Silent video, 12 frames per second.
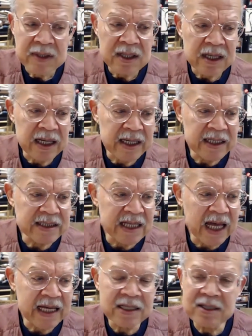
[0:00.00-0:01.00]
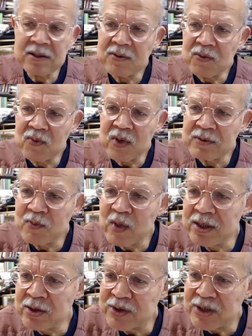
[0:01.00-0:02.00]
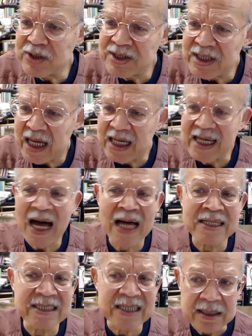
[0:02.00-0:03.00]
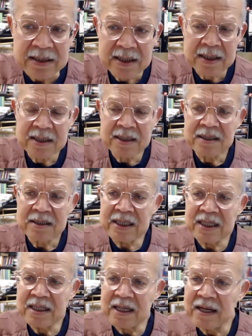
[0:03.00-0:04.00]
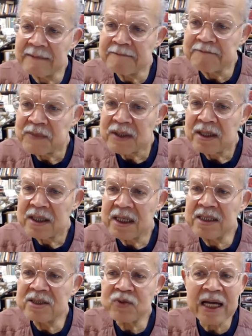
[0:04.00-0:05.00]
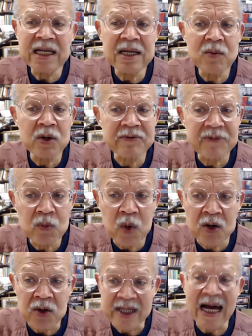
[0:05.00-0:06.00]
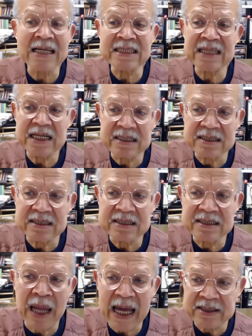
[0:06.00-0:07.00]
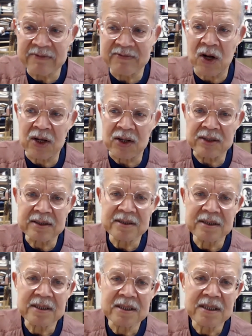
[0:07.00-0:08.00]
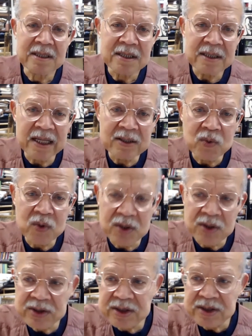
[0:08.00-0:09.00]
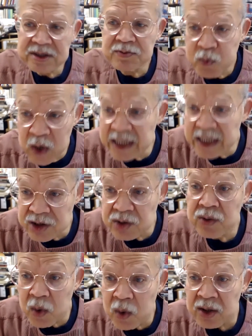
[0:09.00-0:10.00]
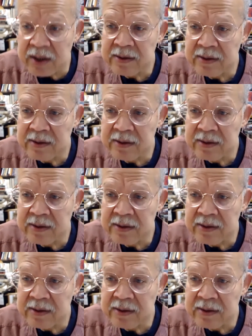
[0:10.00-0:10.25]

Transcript: It's like what we used to say, kazi, the Kiswahili word for work. Kazi is the Blackest of all. In other words, willing to do the work.